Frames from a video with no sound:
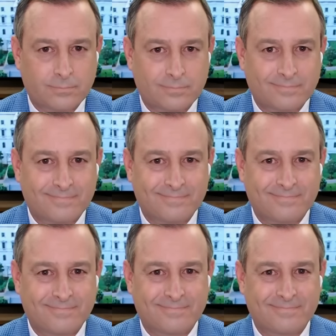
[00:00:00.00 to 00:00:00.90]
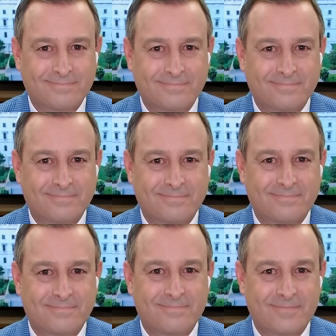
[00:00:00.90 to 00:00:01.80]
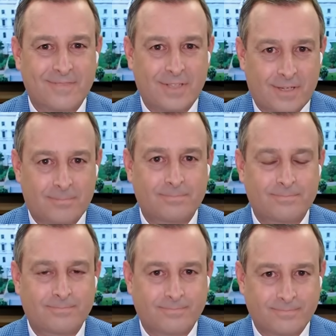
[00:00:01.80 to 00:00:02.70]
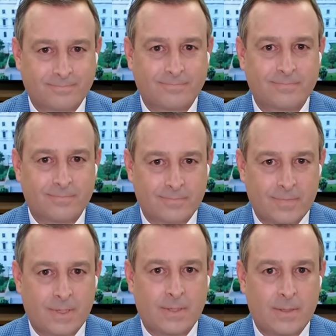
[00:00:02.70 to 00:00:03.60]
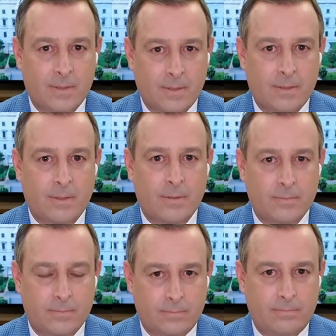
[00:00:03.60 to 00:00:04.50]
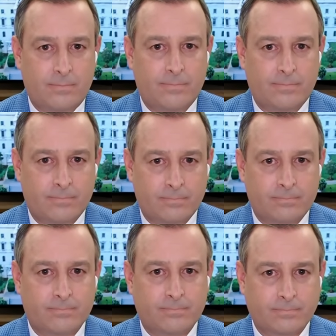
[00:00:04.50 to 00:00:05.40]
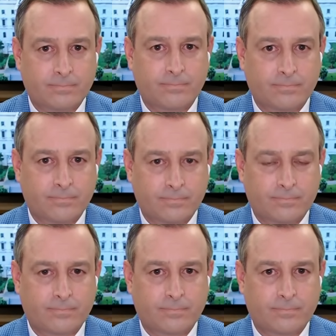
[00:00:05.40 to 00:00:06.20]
No words are spoken by the person on screen.